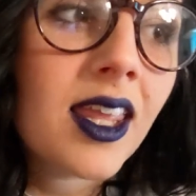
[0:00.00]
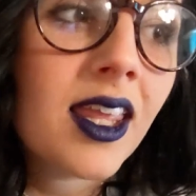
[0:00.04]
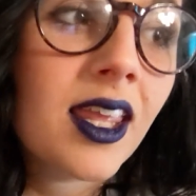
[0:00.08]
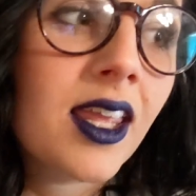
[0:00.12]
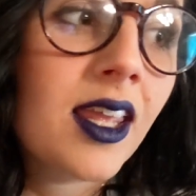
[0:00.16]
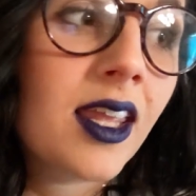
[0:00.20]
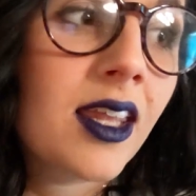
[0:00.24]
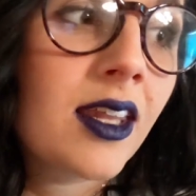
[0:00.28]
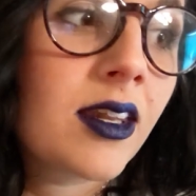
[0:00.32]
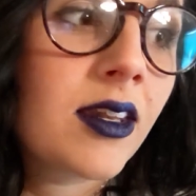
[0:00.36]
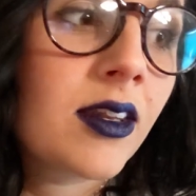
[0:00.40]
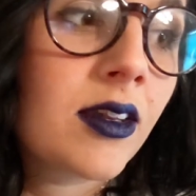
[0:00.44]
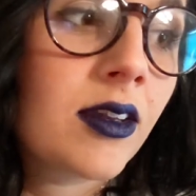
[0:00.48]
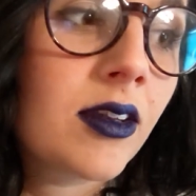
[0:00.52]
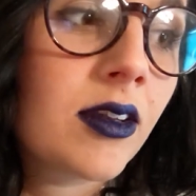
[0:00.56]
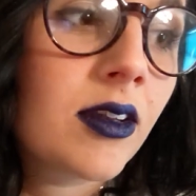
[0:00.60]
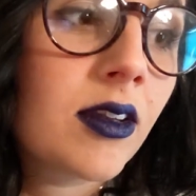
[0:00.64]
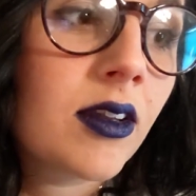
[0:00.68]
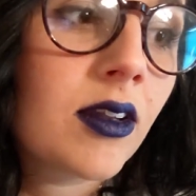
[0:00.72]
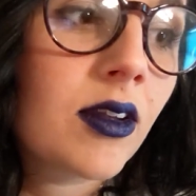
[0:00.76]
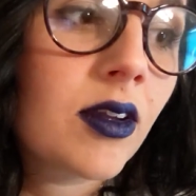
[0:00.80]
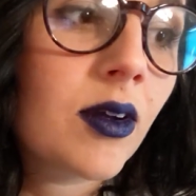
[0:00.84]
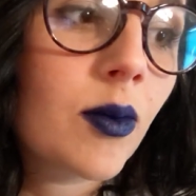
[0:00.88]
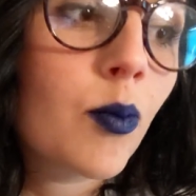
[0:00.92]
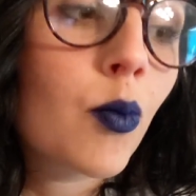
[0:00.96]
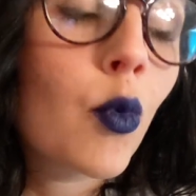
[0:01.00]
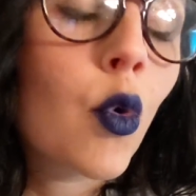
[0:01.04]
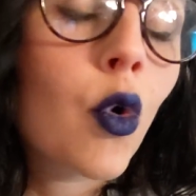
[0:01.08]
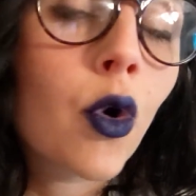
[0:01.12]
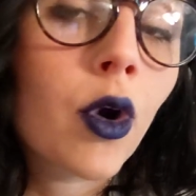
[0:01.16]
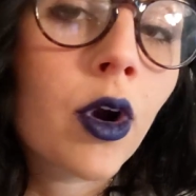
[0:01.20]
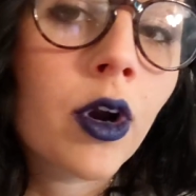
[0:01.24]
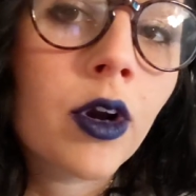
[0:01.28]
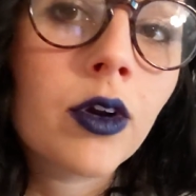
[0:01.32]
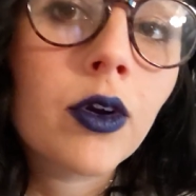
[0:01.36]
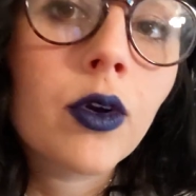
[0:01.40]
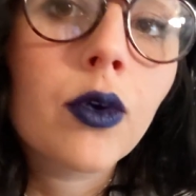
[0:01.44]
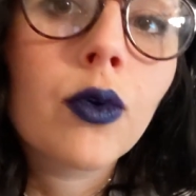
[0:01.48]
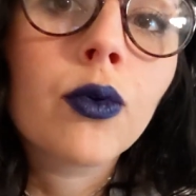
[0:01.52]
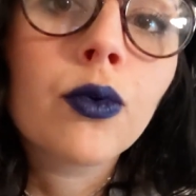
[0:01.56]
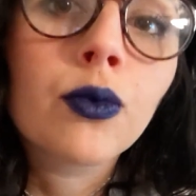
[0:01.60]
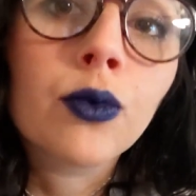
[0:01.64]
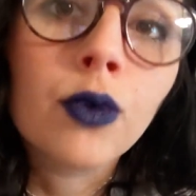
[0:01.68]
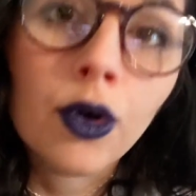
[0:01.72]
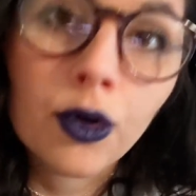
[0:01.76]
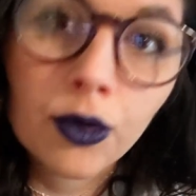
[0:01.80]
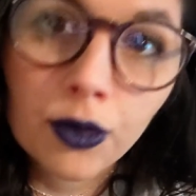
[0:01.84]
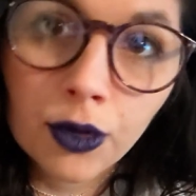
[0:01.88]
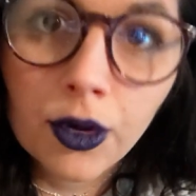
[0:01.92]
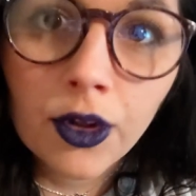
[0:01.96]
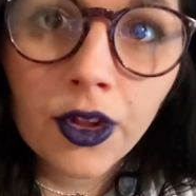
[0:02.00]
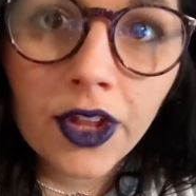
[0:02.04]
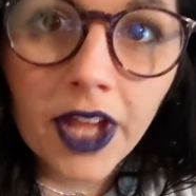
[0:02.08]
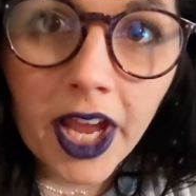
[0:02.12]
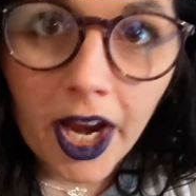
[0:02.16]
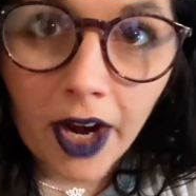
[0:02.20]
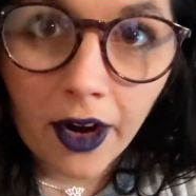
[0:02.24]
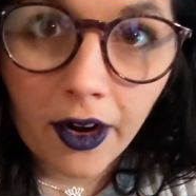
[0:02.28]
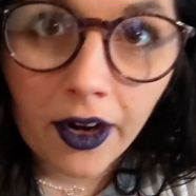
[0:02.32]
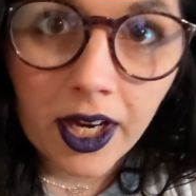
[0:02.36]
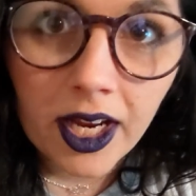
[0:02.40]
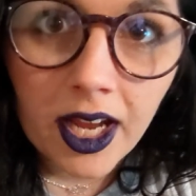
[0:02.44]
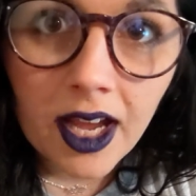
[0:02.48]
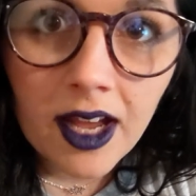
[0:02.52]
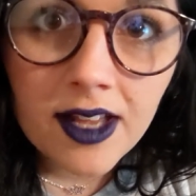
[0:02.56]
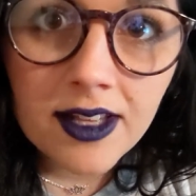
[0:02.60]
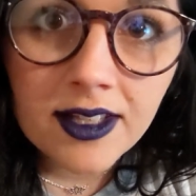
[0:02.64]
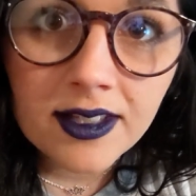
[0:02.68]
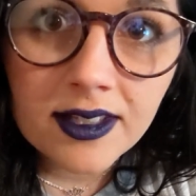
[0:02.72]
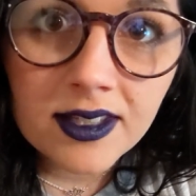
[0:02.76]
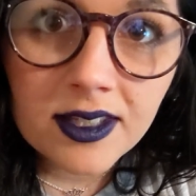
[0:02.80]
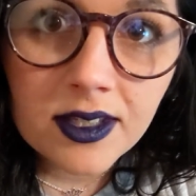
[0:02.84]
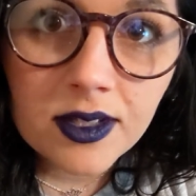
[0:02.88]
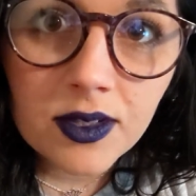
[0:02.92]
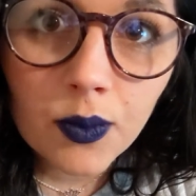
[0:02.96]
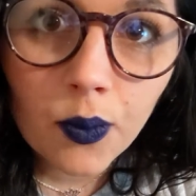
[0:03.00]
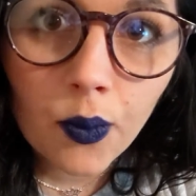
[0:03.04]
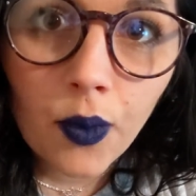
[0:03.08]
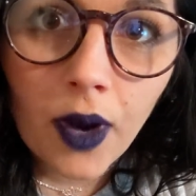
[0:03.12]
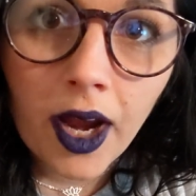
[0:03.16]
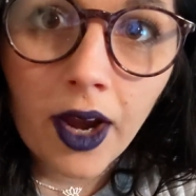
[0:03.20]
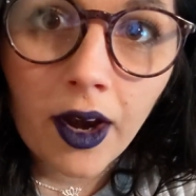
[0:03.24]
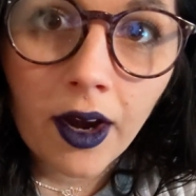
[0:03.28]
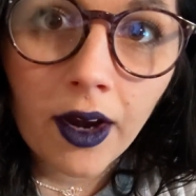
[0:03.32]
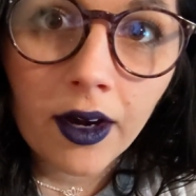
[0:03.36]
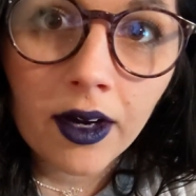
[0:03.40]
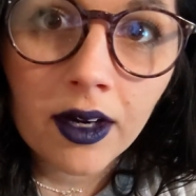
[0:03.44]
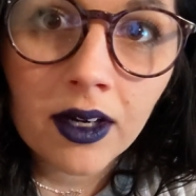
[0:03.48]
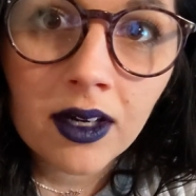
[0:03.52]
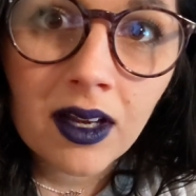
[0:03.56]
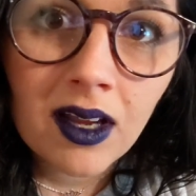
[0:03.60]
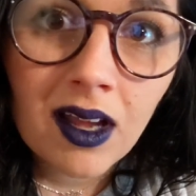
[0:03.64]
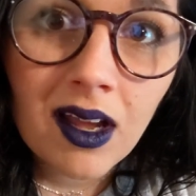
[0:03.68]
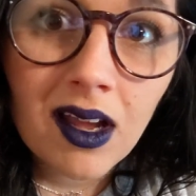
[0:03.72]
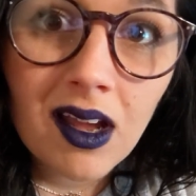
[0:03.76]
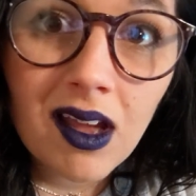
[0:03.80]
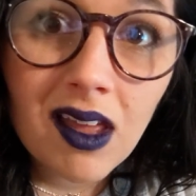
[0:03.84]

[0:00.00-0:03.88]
in more rural areas where